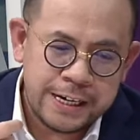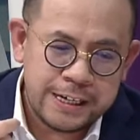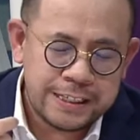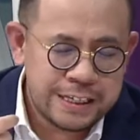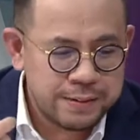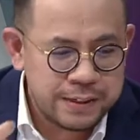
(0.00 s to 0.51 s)

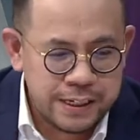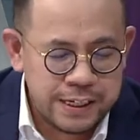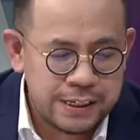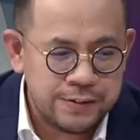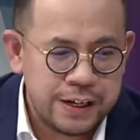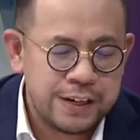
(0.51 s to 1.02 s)
uh,
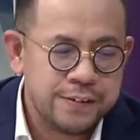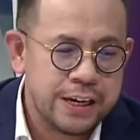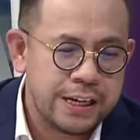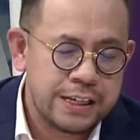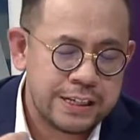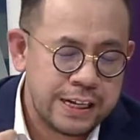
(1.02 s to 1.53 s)
subsidies. We are
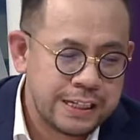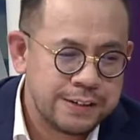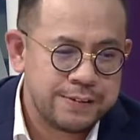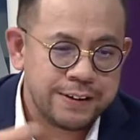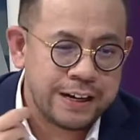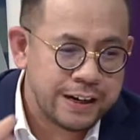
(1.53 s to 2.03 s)
giving
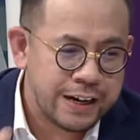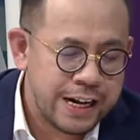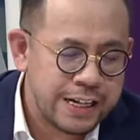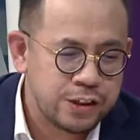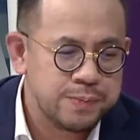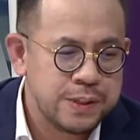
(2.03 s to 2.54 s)
incentives and grants